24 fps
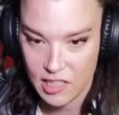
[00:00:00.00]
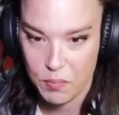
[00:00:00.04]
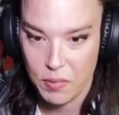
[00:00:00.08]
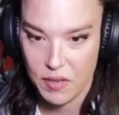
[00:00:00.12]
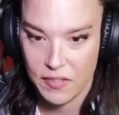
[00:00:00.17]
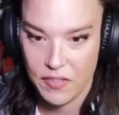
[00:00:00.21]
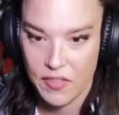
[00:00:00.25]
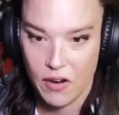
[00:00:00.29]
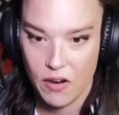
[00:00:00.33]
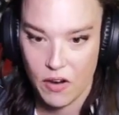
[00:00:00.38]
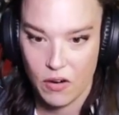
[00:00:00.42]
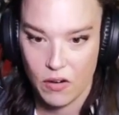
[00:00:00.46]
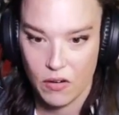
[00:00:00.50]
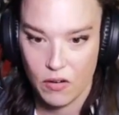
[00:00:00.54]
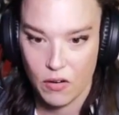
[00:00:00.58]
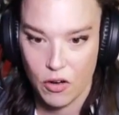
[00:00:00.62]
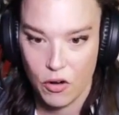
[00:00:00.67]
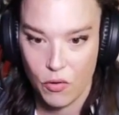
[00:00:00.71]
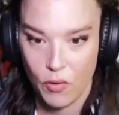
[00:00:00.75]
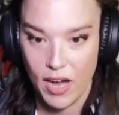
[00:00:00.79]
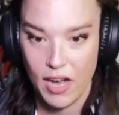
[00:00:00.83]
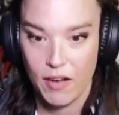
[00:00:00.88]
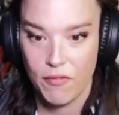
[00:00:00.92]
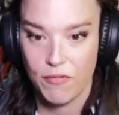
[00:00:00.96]
but they're
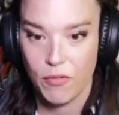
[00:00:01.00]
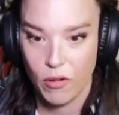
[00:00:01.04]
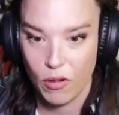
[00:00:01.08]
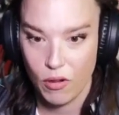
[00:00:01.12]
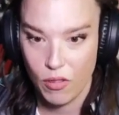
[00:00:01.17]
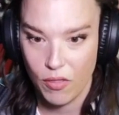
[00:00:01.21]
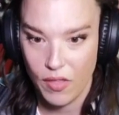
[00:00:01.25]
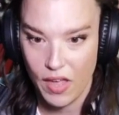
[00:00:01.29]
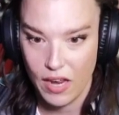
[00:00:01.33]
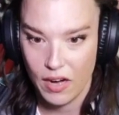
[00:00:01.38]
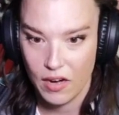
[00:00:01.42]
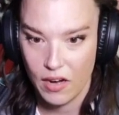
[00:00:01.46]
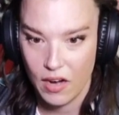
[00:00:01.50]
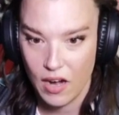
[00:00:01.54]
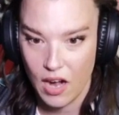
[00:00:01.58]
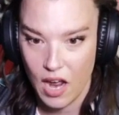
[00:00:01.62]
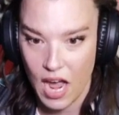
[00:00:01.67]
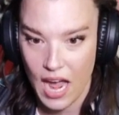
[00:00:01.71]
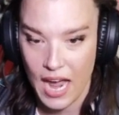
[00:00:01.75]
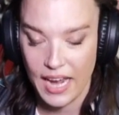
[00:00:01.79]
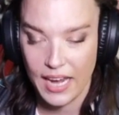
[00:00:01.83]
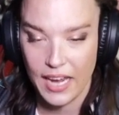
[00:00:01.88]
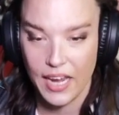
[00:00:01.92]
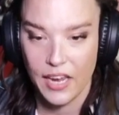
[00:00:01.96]
grateful that
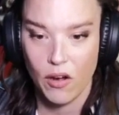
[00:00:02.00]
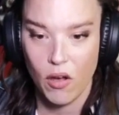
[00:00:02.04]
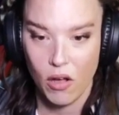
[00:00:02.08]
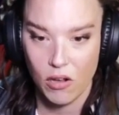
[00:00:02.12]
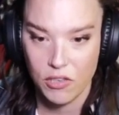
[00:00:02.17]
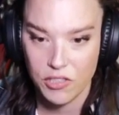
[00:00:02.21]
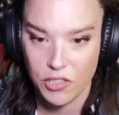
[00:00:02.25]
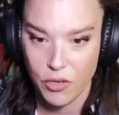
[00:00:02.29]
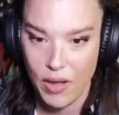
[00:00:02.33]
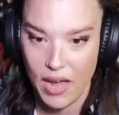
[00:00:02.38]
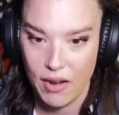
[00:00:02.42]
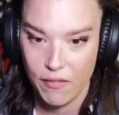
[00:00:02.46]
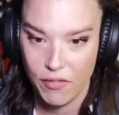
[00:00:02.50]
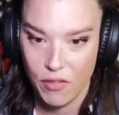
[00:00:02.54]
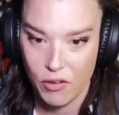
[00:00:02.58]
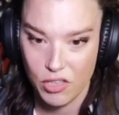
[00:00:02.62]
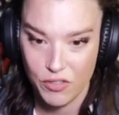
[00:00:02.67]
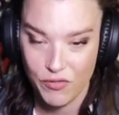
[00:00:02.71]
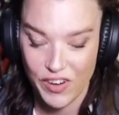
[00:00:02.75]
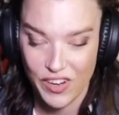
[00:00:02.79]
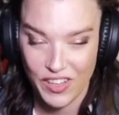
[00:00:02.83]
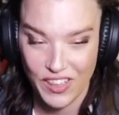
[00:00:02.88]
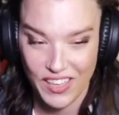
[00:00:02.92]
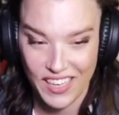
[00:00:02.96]
I can also have
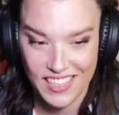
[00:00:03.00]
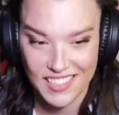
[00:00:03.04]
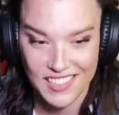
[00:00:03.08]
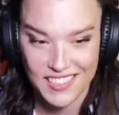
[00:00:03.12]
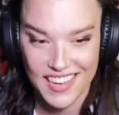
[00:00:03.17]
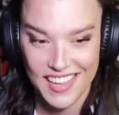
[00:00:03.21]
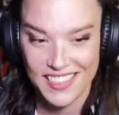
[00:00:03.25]
those feelings.